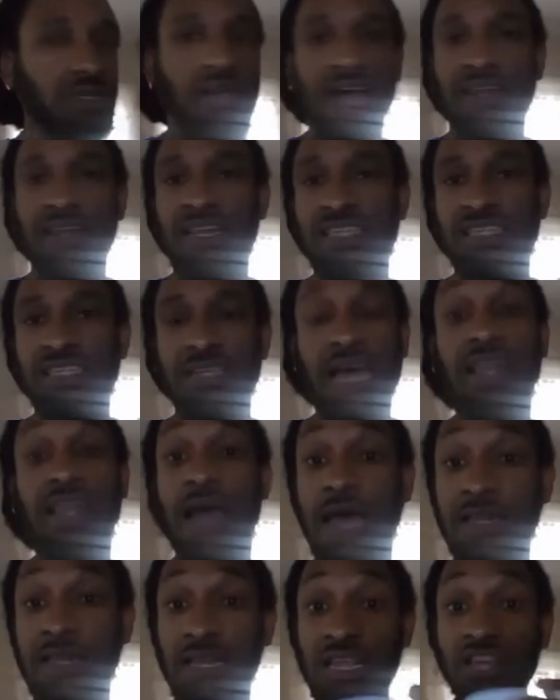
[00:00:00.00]

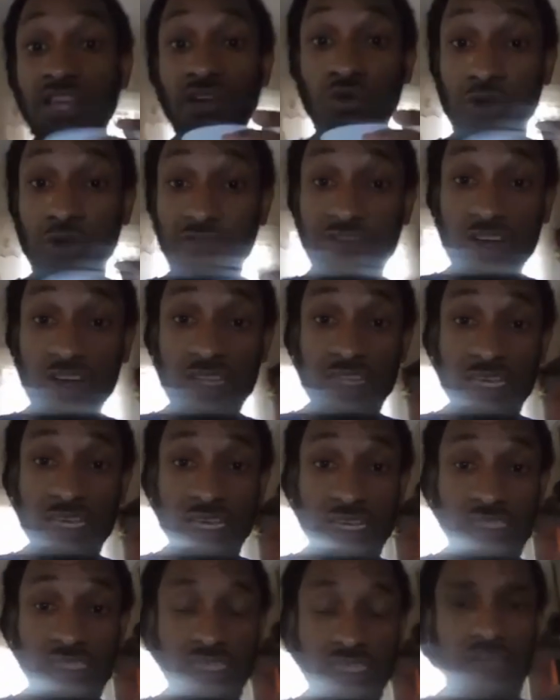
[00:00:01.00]
And you know what the funny
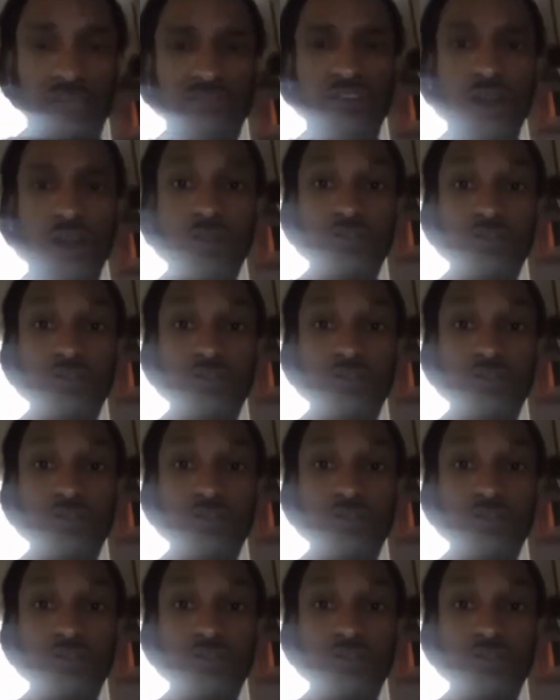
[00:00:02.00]
thing is? For all